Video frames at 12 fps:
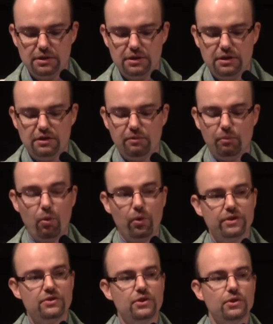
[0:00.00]
The more
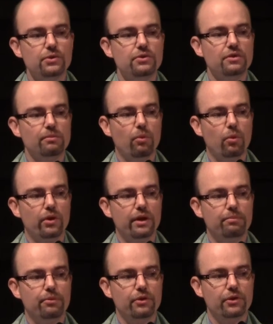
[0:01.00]
it's used, the more it
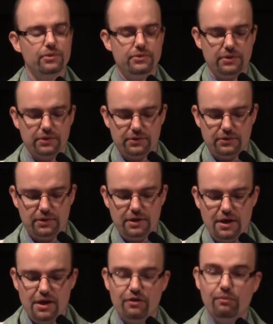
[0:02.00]
produces.
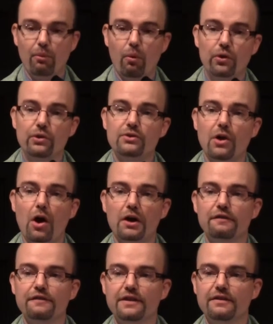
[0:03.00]
The more you talk of
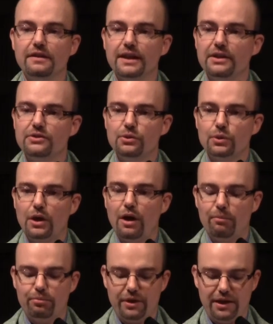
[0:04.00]
it, the less you
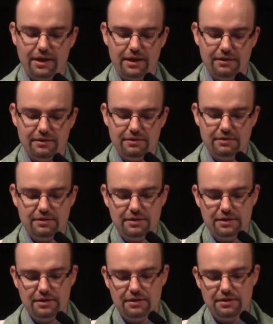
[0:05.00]
comprehend.
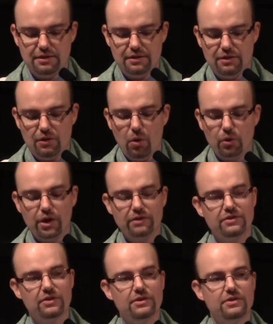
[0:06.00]
Hold on to
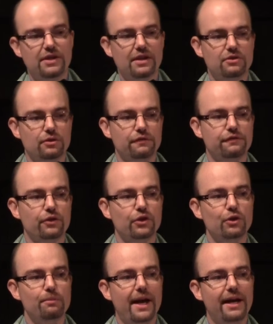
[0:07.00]
the center, for
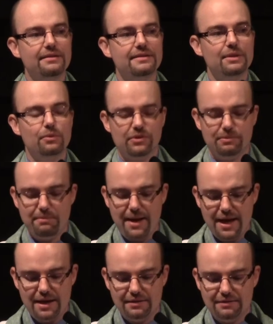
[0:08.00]
humanity was
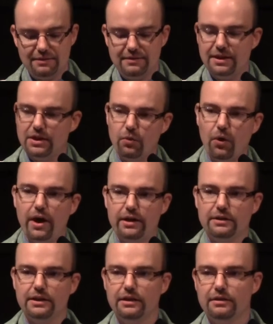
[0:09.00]
made to sit
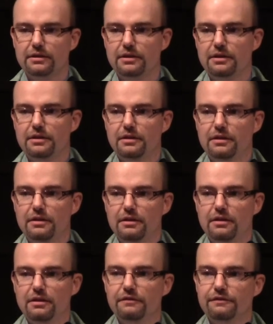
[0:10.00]
quietly
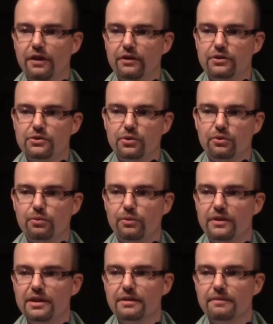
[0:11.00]
and find the truth within.